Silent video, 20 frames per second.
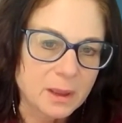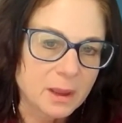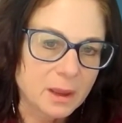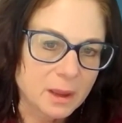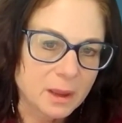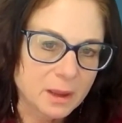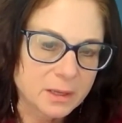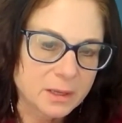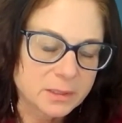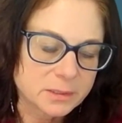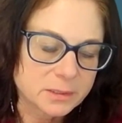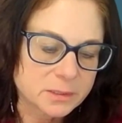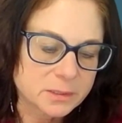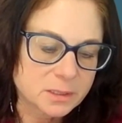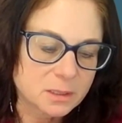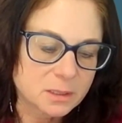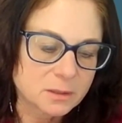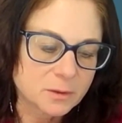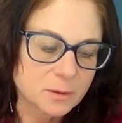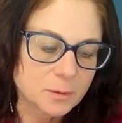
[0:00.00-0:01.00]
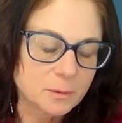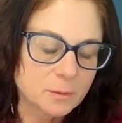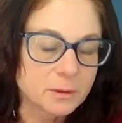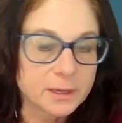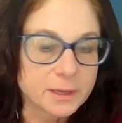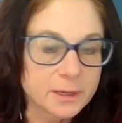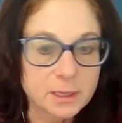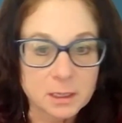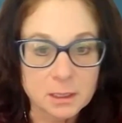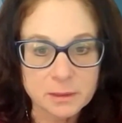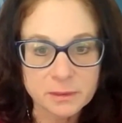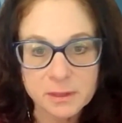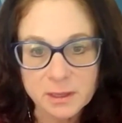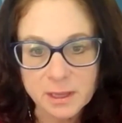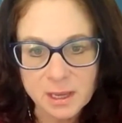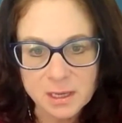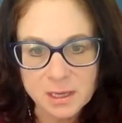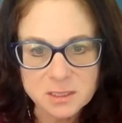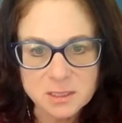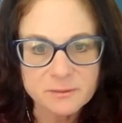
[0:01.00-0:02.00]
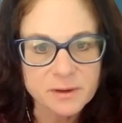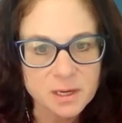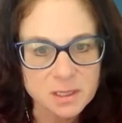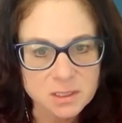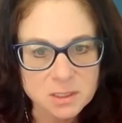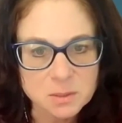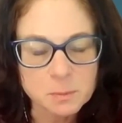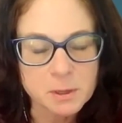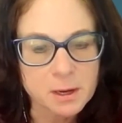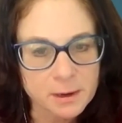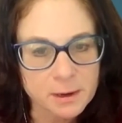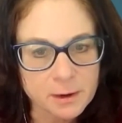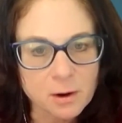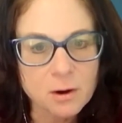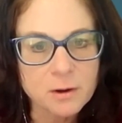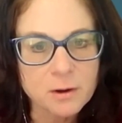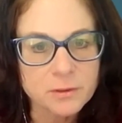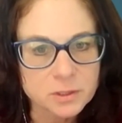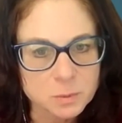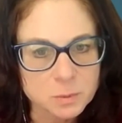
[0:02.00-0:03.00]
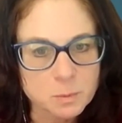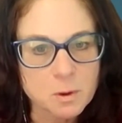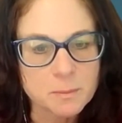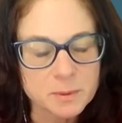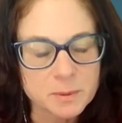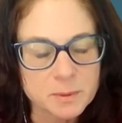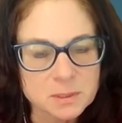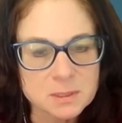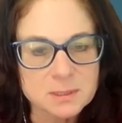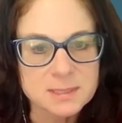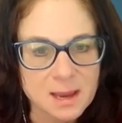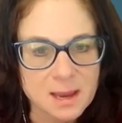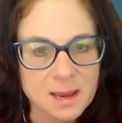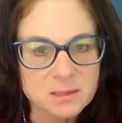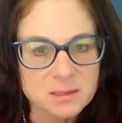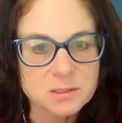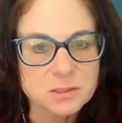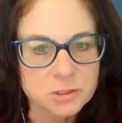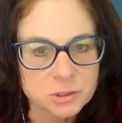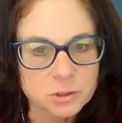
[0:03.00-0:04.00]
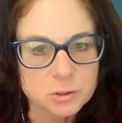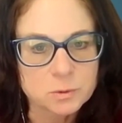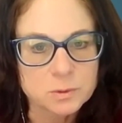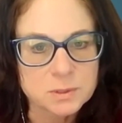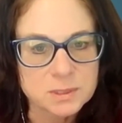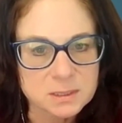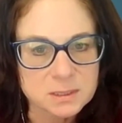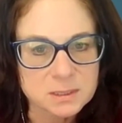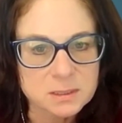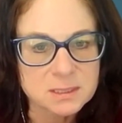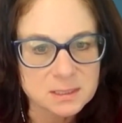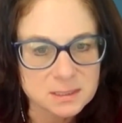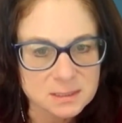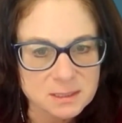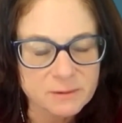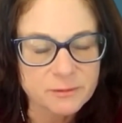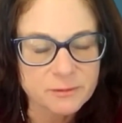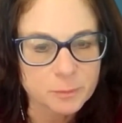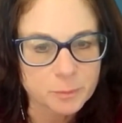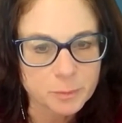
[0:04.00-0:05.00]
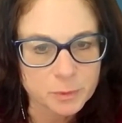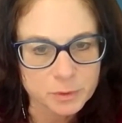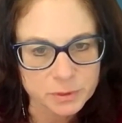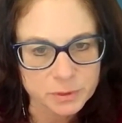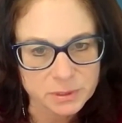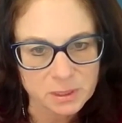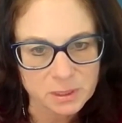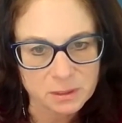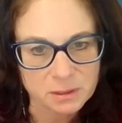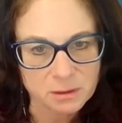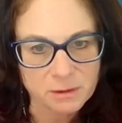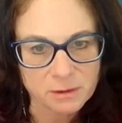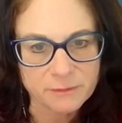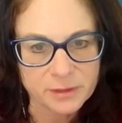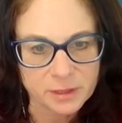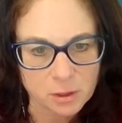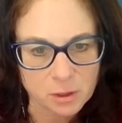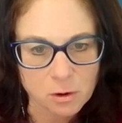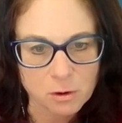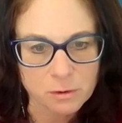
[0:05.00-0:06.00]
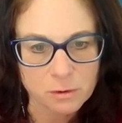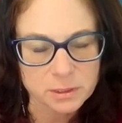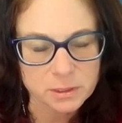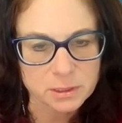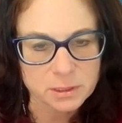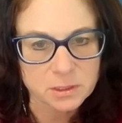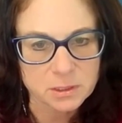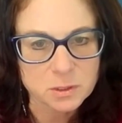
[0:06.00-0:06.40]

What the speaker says: And like in the case of SBIR, the small business has to do 67% of the R&D.